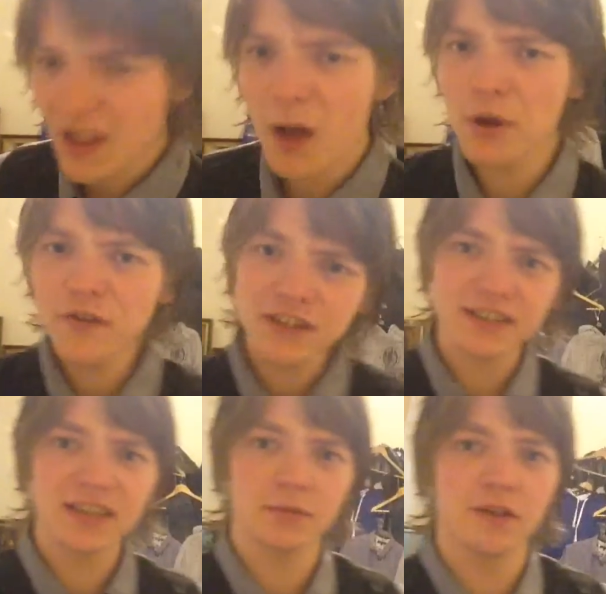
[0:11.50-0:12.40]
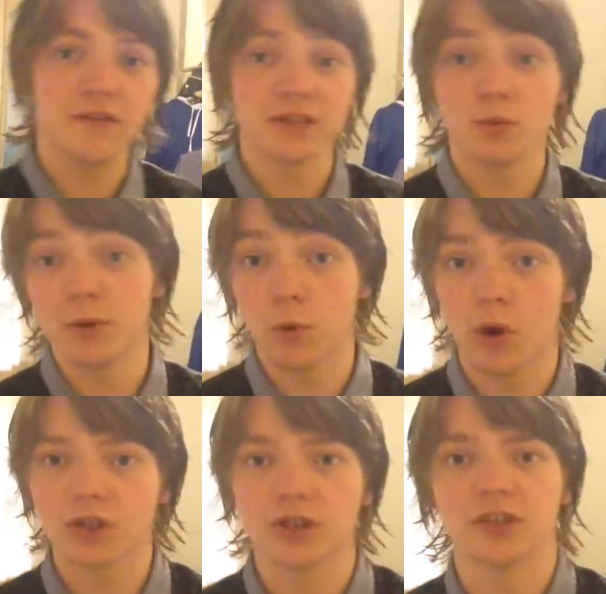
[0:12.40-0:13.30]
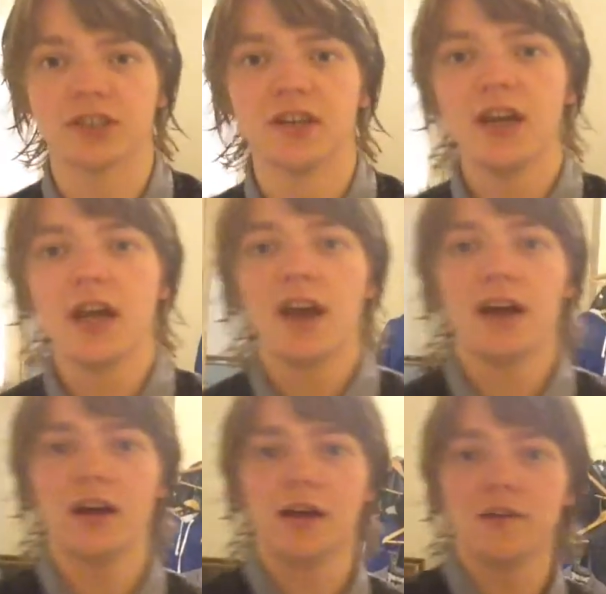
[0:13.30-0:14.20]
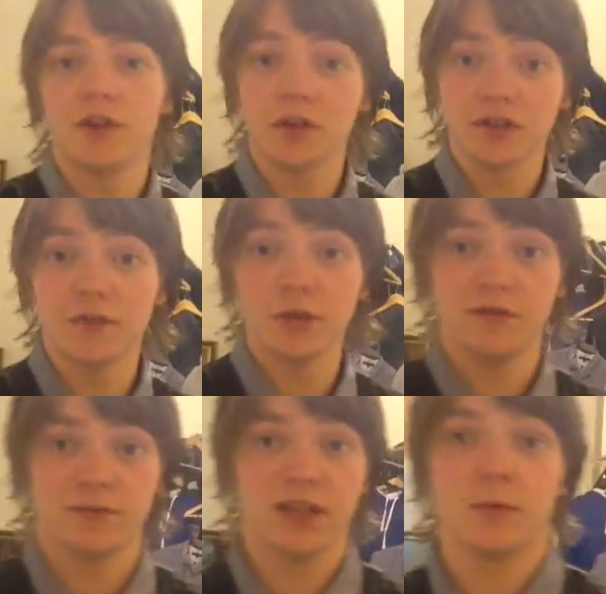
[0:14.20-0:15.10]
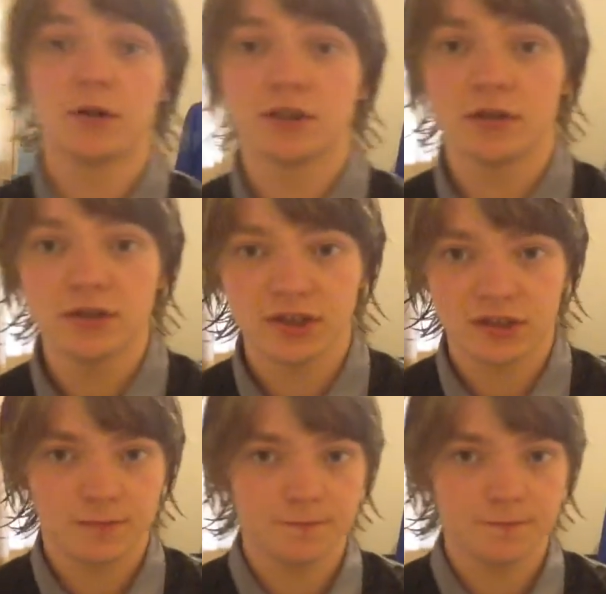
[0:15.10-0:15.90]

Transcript: A perfect example of this would be Watch Dogs. For those of you who've played Watch Dogs,